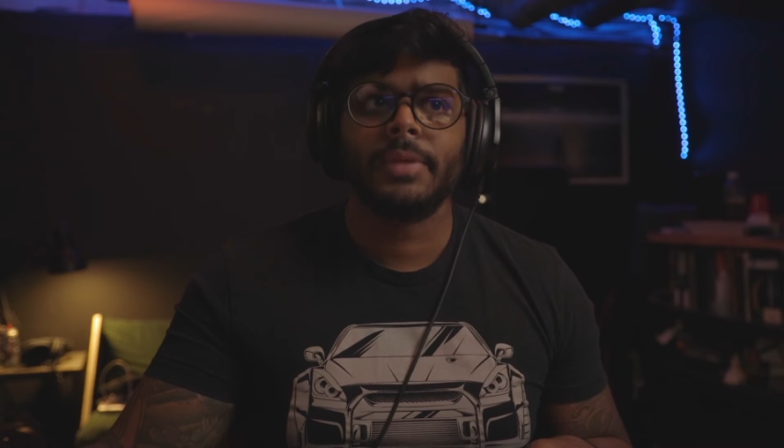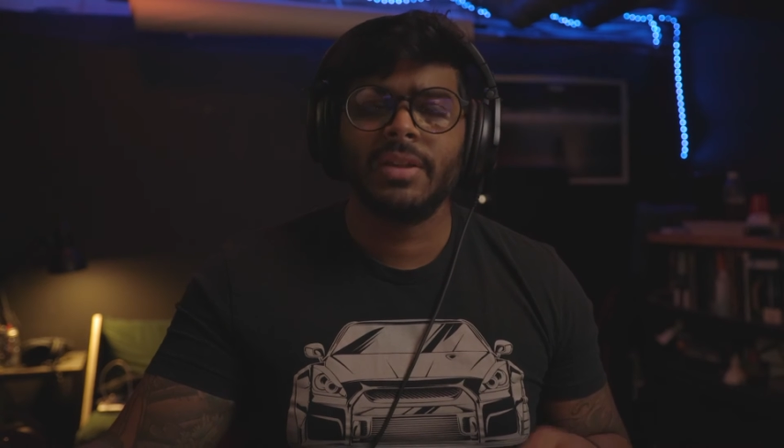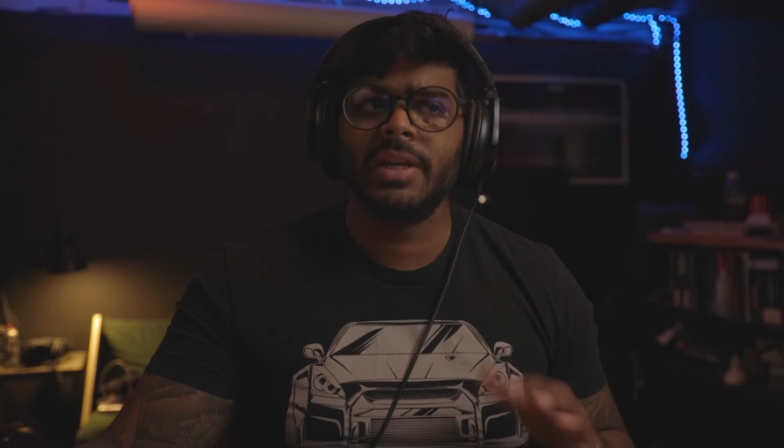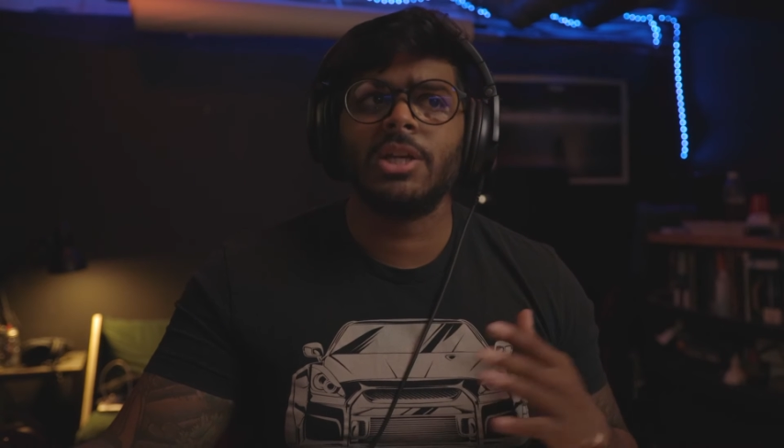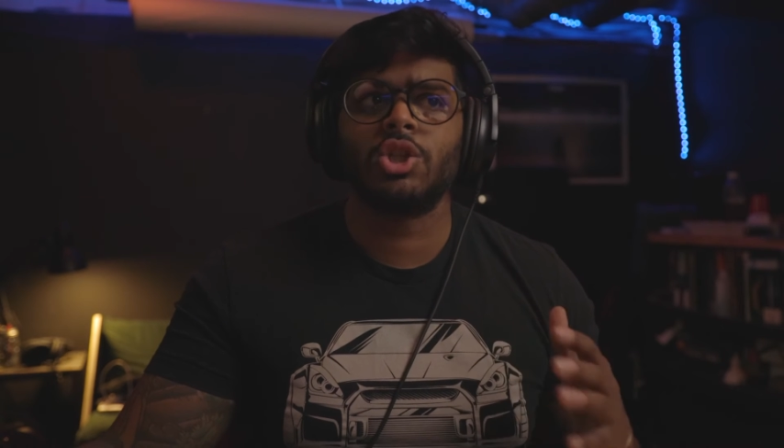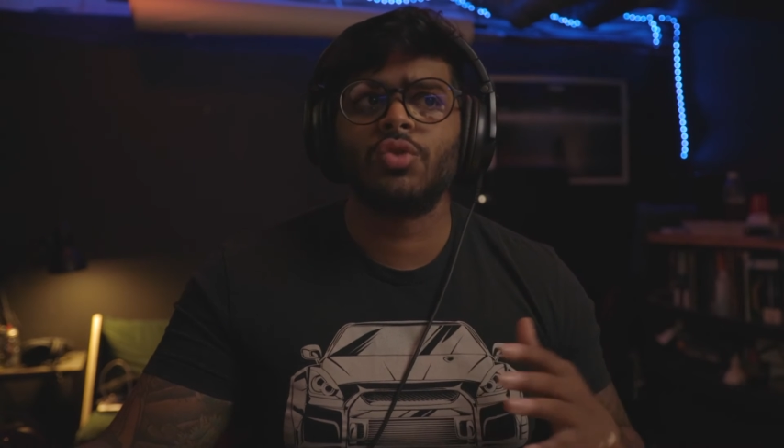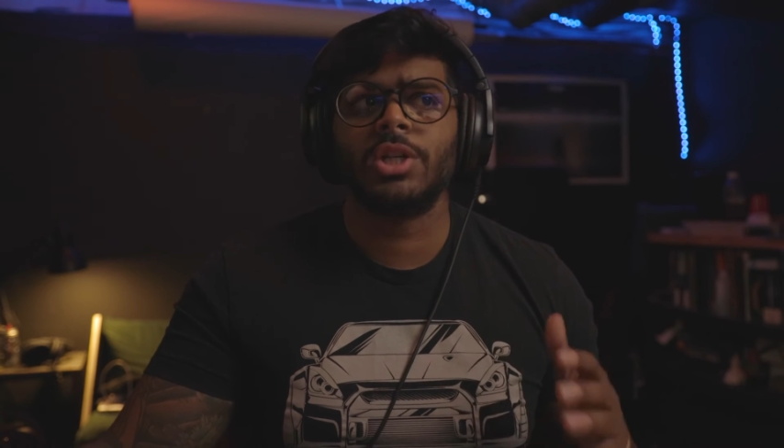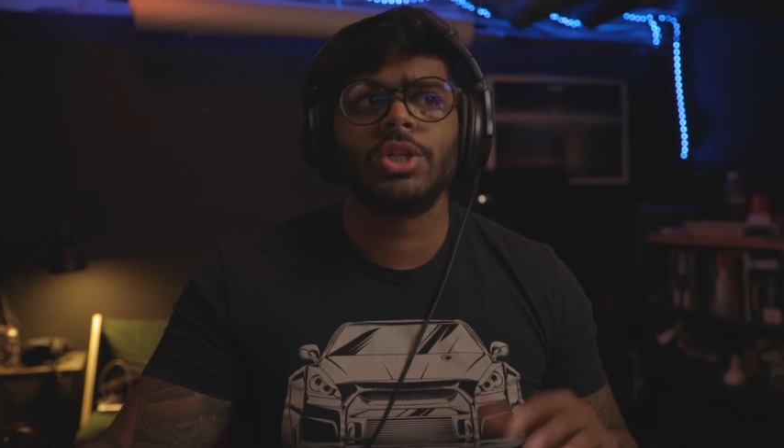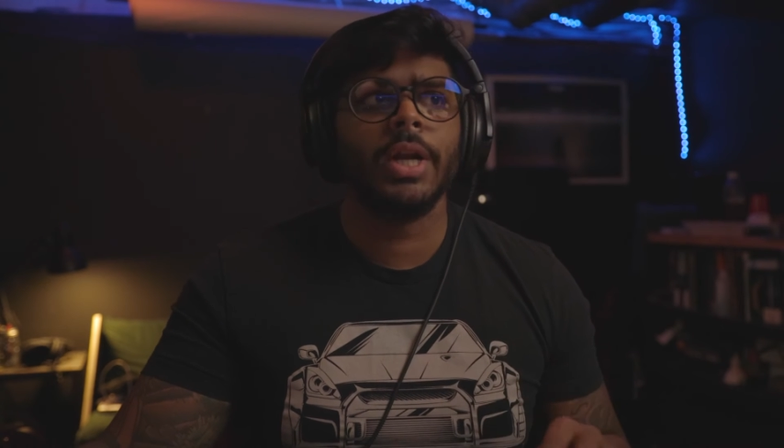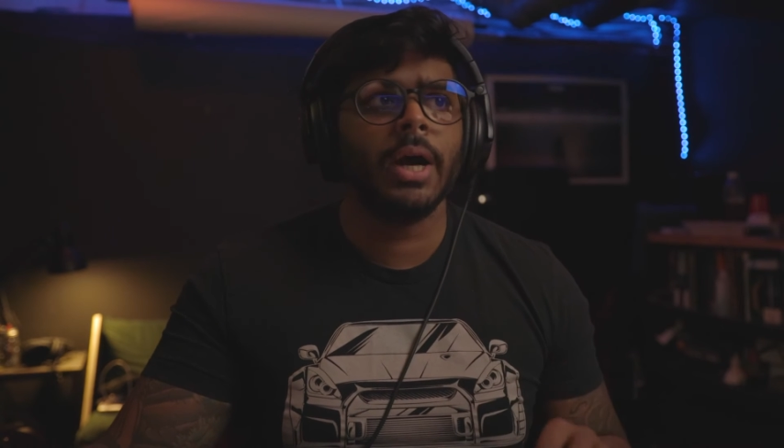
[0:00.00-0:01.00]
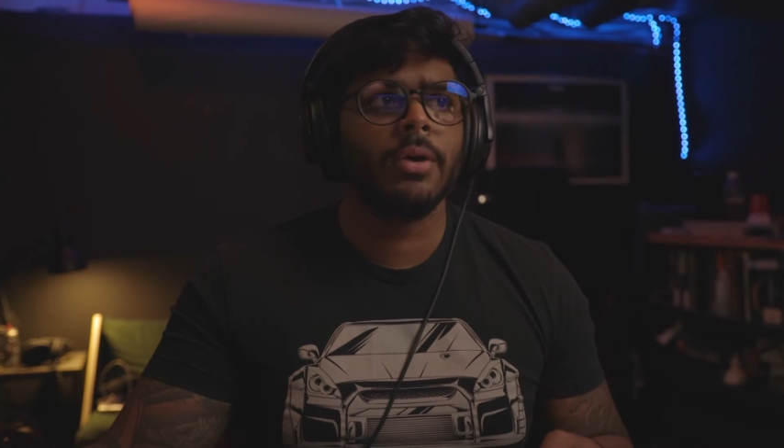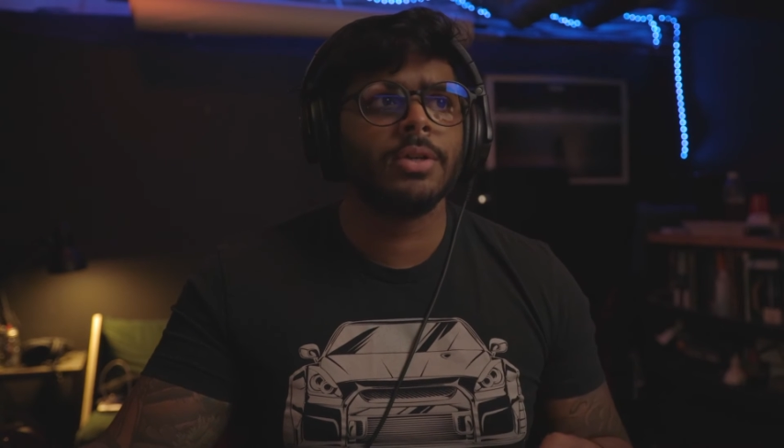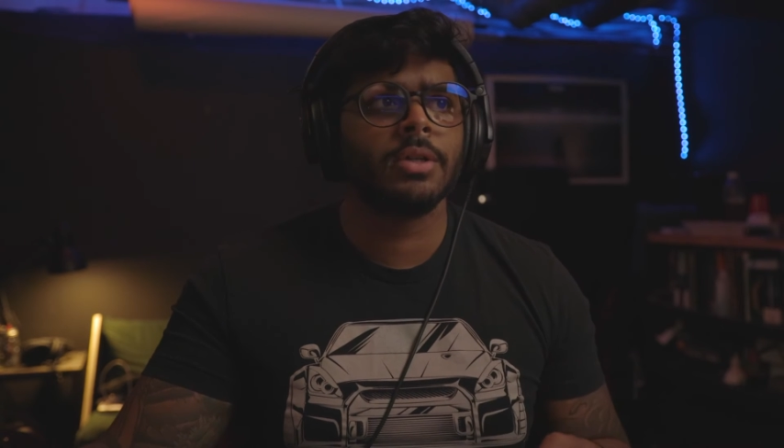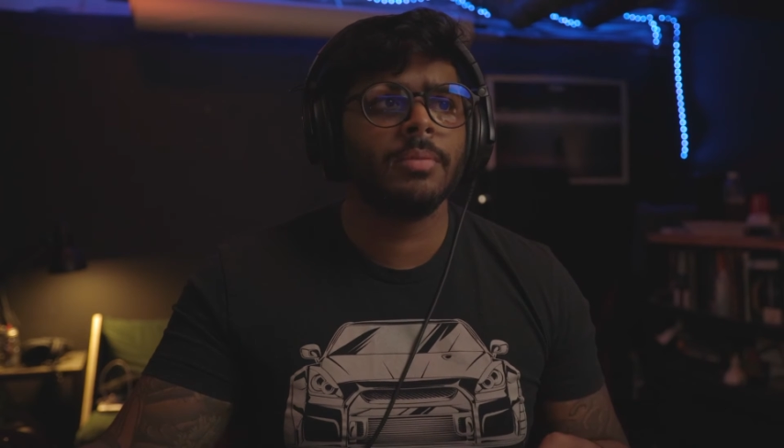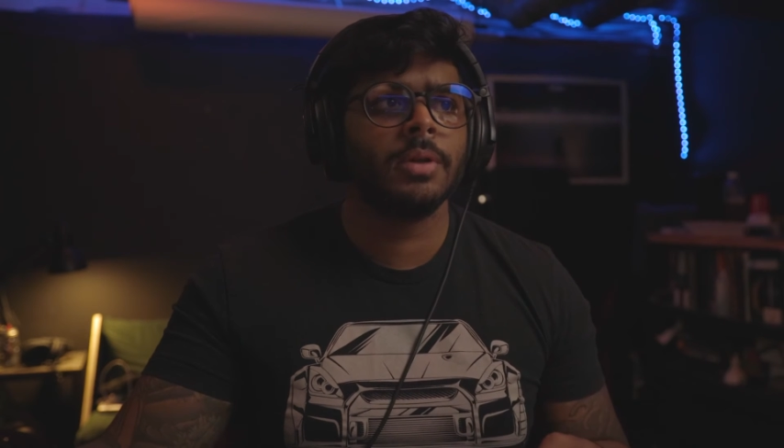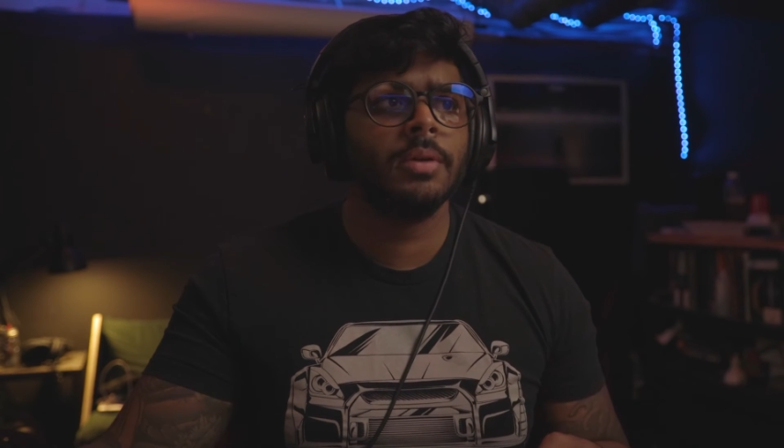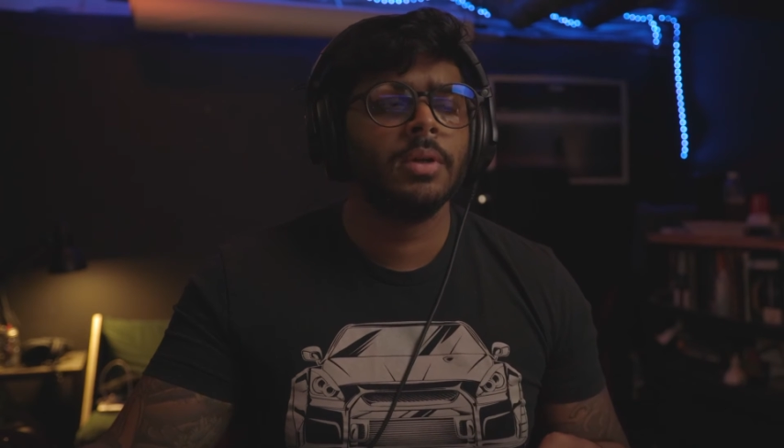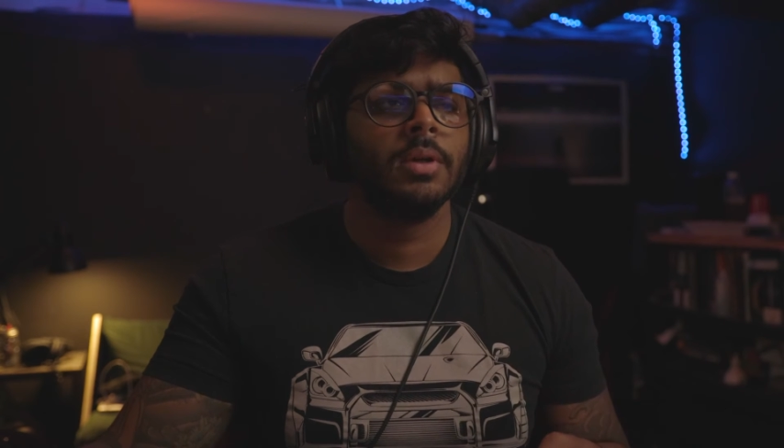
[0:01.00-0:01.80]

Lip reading: I think I stretched it out or something.